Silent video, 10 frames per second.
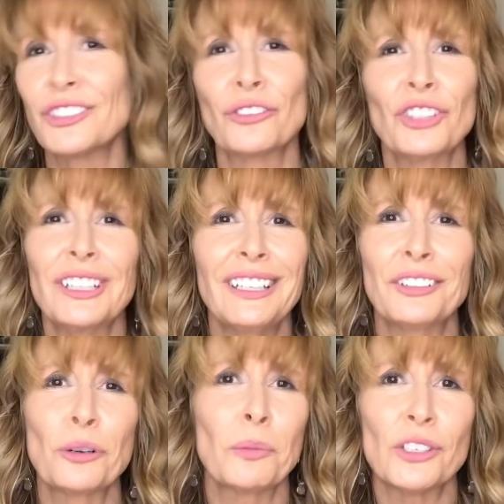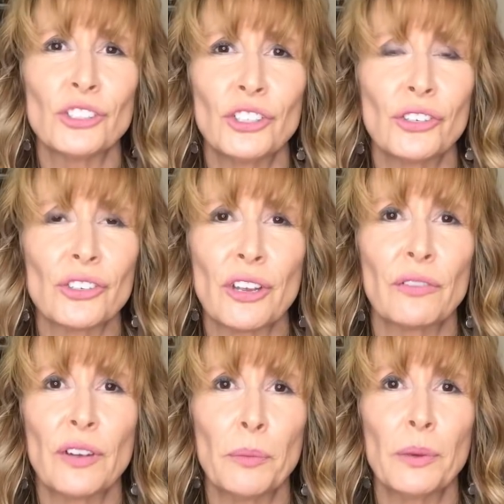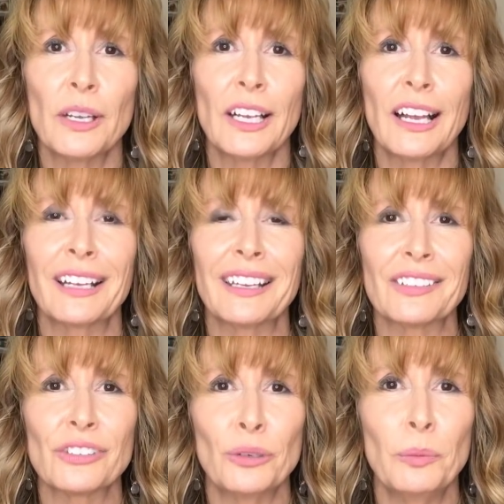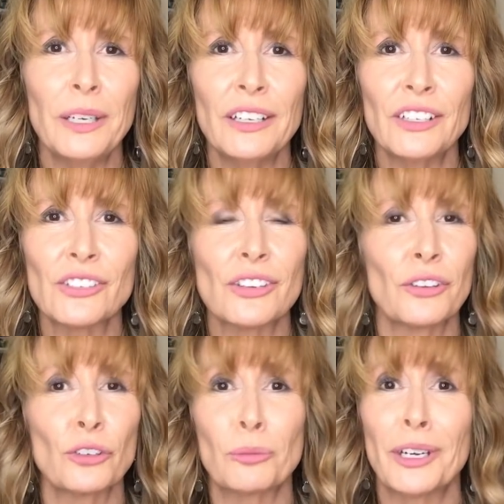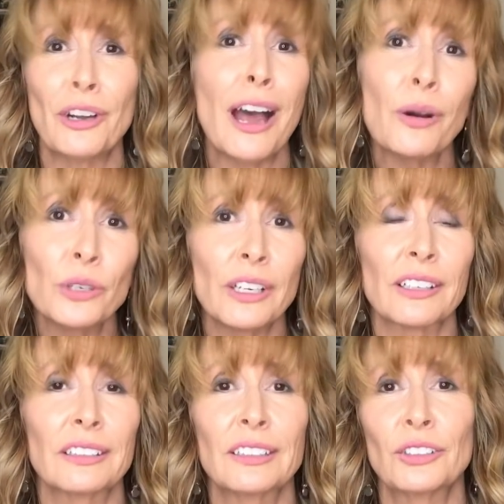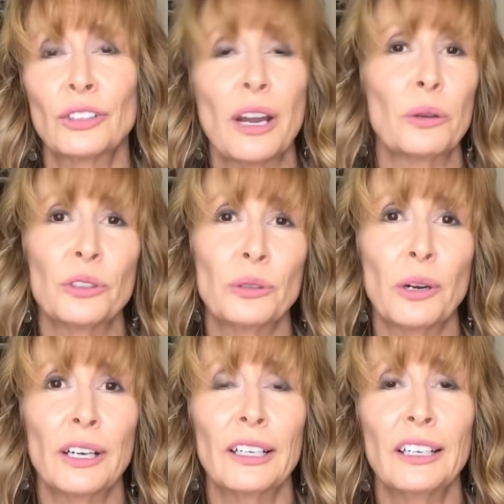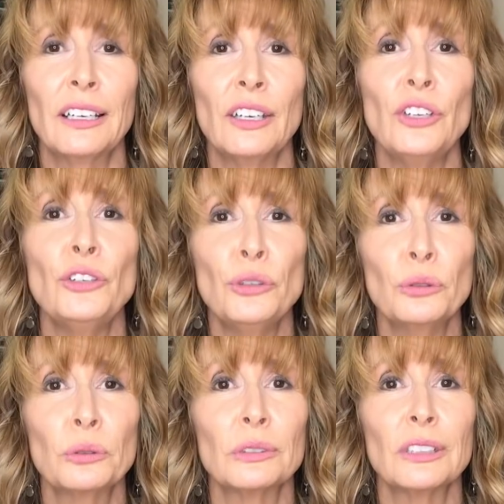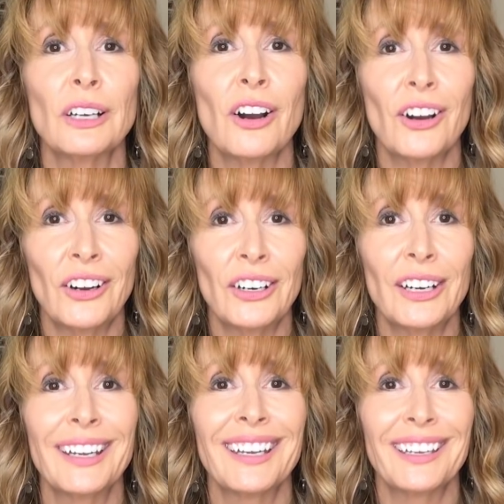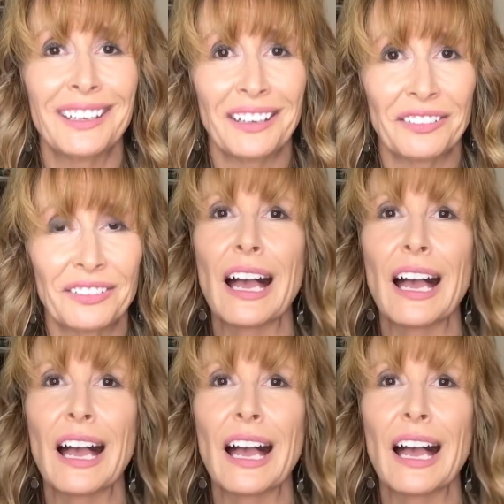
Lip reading: So really, don't measure yourself up against your peers, no matter how young or how old you are enough.